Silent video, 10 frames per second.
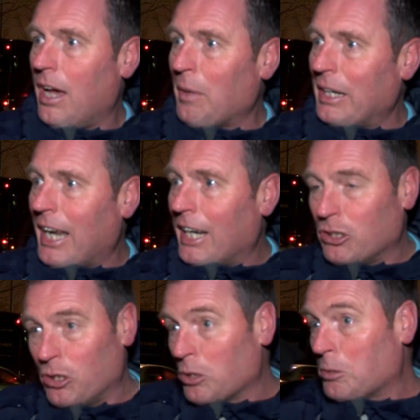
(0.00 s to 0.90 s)
Went down to
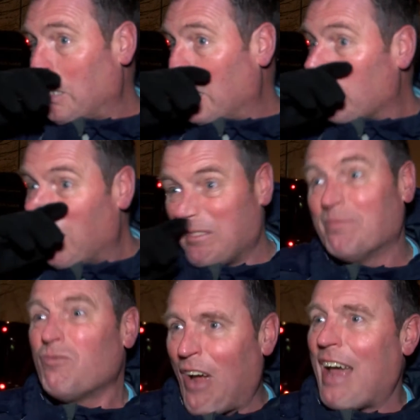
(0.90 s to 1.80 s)
Shrewsbury and it was
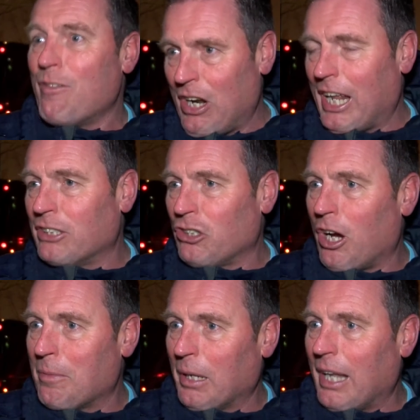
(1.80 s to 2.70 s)
really
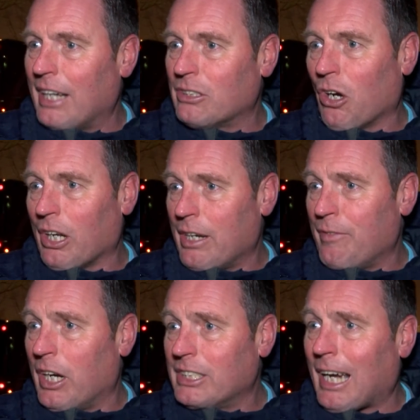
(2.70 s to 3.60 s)
enjoyable, like totally
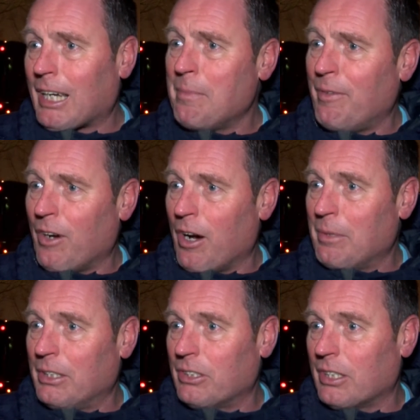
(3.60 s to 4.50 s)
different attacking
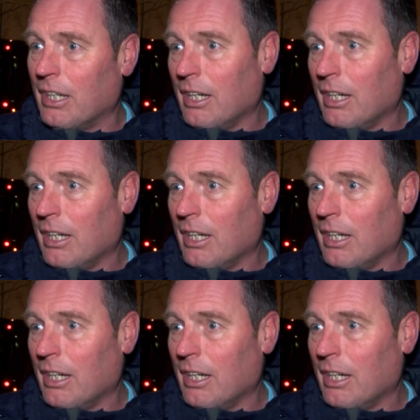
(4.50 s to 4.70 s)
performance.